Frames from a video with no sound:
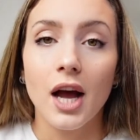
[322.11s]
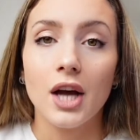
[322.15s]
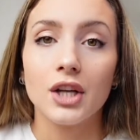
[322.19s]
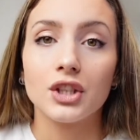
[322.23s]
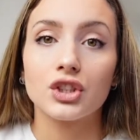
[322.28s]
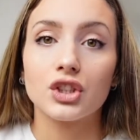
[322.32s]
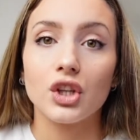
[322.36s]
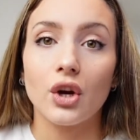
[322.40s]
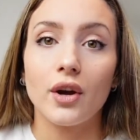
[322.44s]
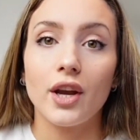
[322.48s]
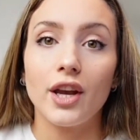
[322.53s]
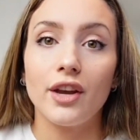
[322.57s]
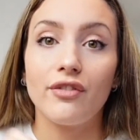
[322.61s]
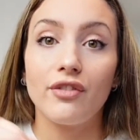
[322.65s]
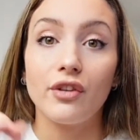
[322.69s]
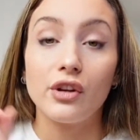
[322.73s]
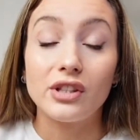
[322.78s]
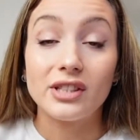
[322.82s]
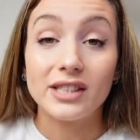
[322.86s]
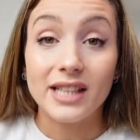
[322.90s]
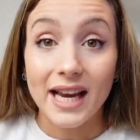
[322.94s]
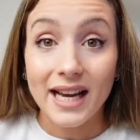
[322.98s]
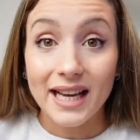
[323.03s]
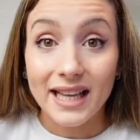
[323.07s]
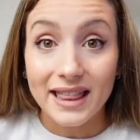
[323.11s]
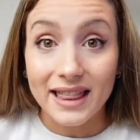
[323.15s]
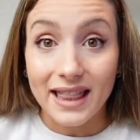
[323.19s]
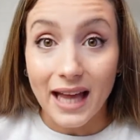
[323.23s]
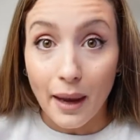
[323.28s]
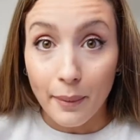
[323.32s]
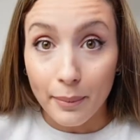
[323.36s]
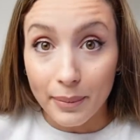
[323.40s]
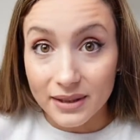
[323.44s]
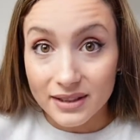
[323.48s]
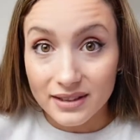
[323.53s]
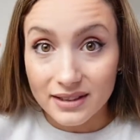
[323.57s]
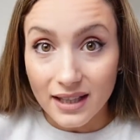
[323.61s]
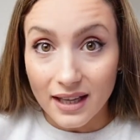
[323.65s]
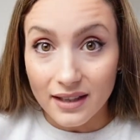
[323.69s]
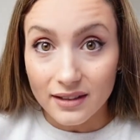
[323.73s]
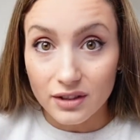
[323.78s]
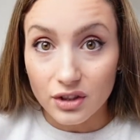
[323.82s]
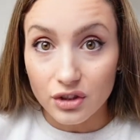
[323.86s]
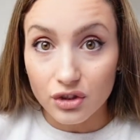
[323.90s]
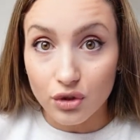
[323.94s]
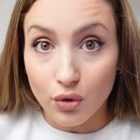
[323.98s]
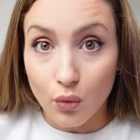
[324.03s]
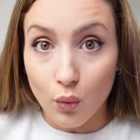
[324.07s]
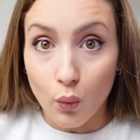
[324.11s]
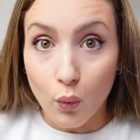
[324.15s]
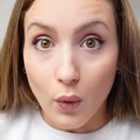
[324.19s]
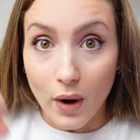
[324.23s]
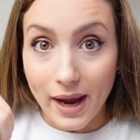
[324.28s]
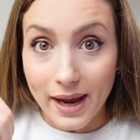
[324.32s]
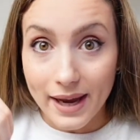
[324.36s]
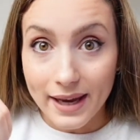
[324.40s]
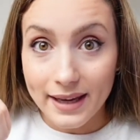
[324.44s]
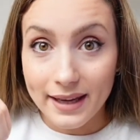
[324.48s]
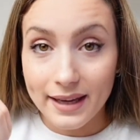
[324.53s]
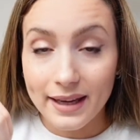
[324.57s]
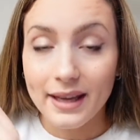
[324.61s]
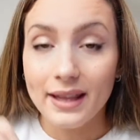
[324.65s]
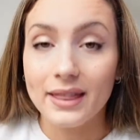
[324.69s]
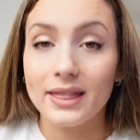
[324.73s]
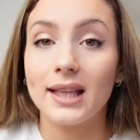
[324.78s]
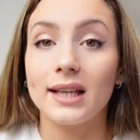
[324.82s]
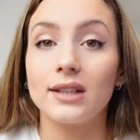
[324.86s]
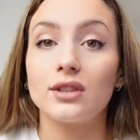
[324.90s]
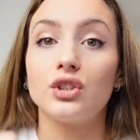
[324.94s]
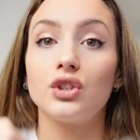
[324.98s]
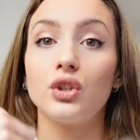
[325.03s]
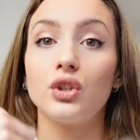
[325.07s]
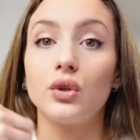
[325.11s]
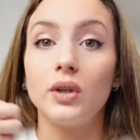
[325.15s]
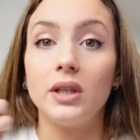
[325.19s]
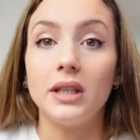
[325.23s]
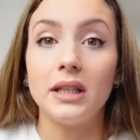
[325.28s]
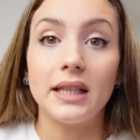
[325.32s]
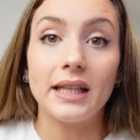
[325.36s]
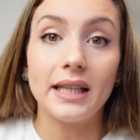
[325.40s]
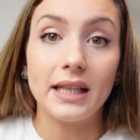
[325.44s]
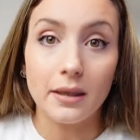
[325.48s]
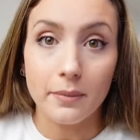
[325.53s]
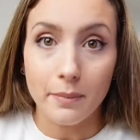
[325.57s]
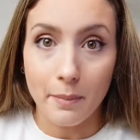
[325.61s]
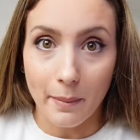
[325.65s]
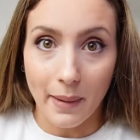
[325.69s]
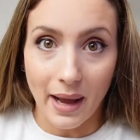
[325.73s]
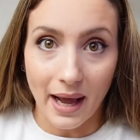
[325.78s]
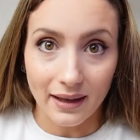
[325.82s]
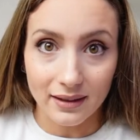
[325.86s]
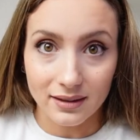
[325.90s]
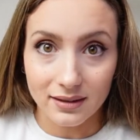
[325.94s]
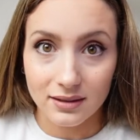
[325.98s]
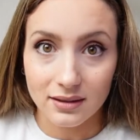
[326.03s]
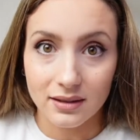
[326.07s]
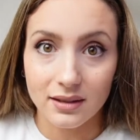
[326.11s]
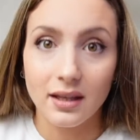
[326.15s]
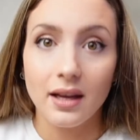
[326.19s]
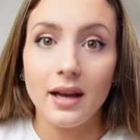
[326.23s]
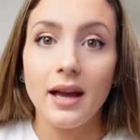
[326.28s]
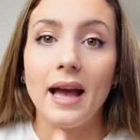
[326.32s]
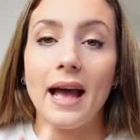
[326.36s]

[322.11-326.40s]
So if you take that percentage away, that's your lean mass.